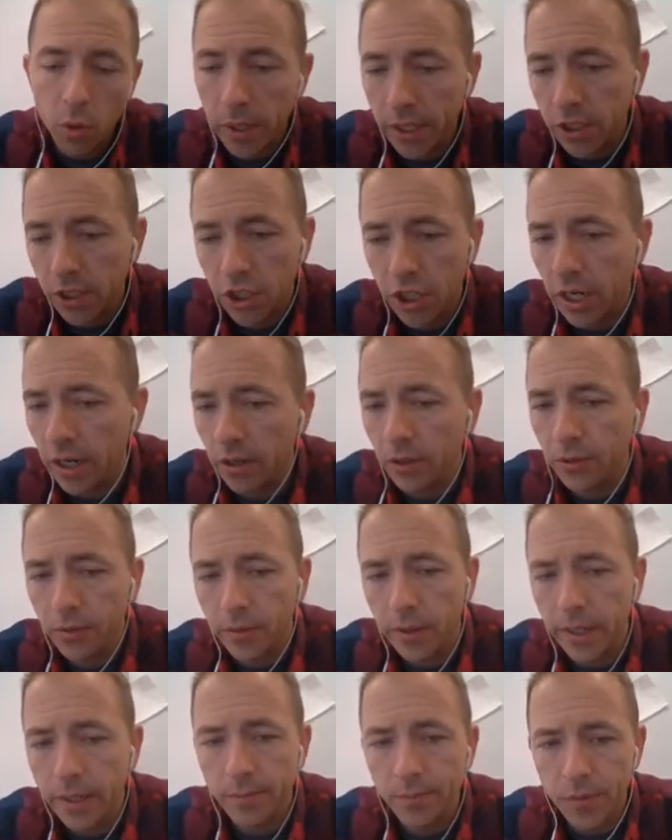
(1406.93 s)
quick child,
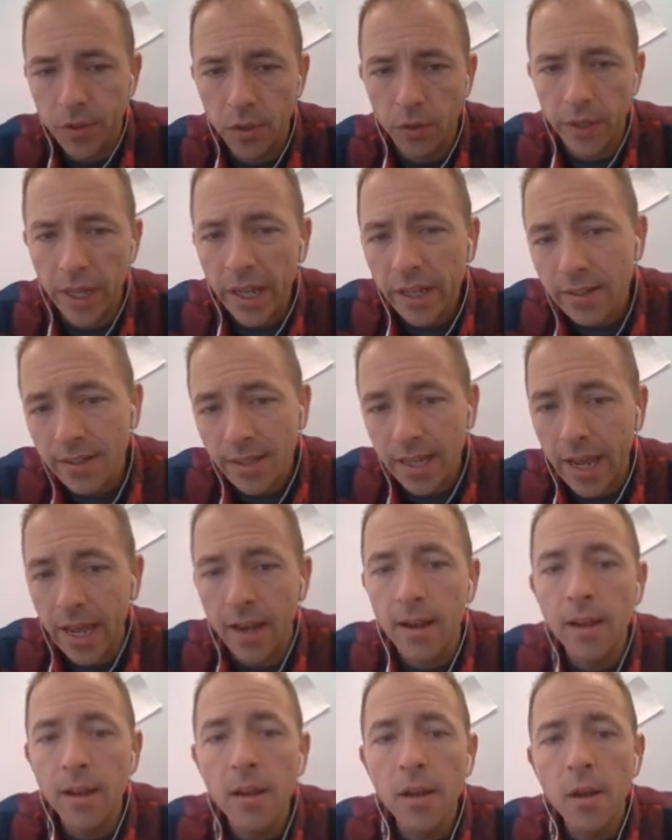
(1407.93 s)
right? So that's
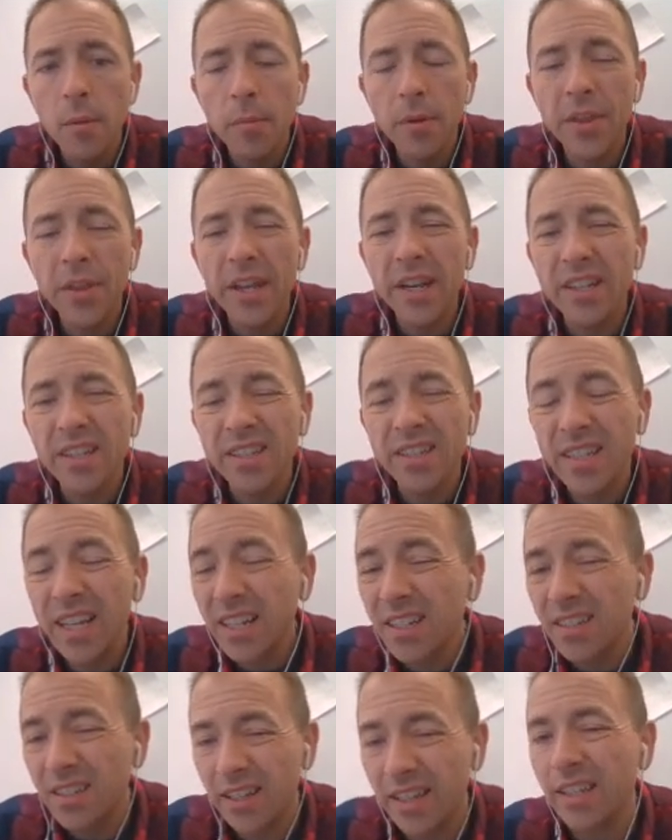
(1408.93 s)
that. But then in a
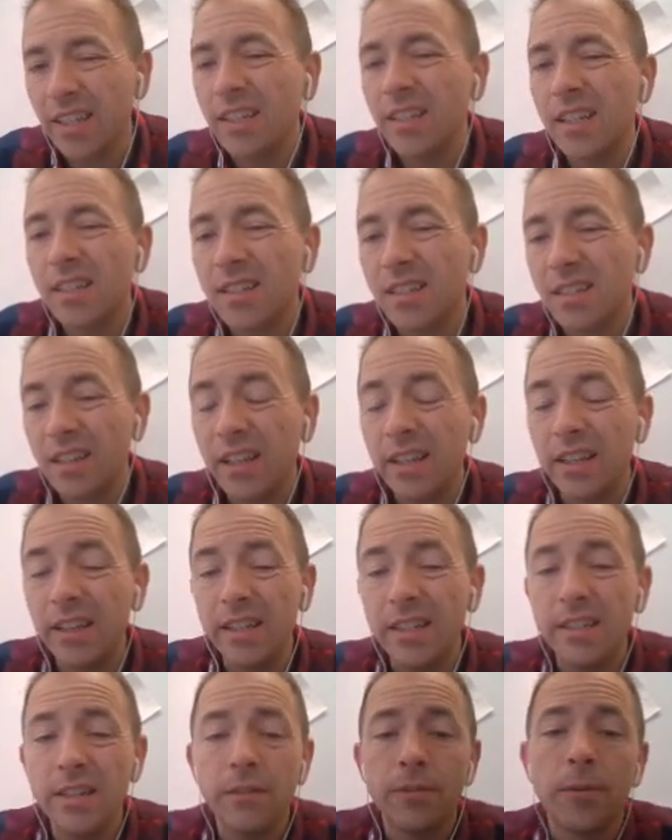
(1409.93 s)
sex-linked, it's
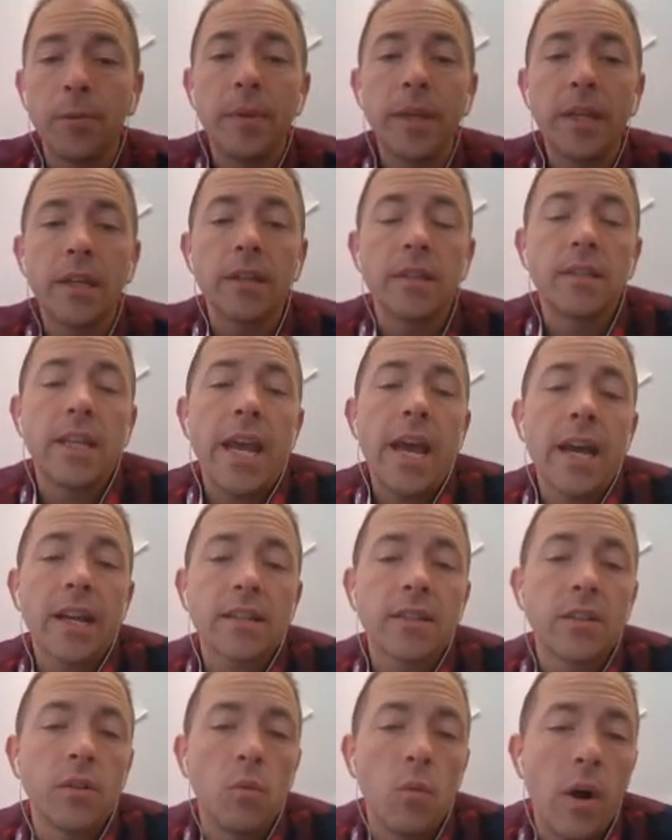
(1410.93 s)
slightly different because the
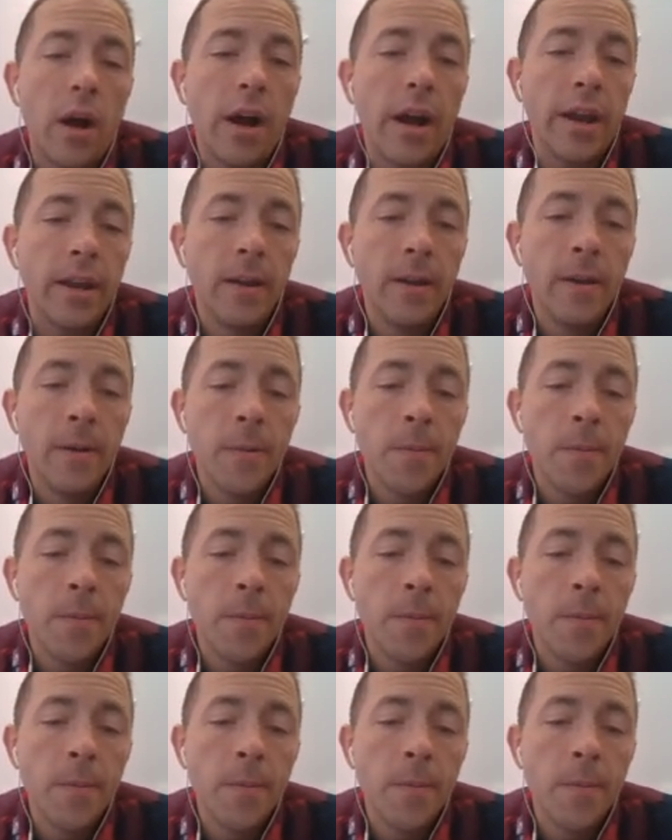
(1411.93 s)
X and Y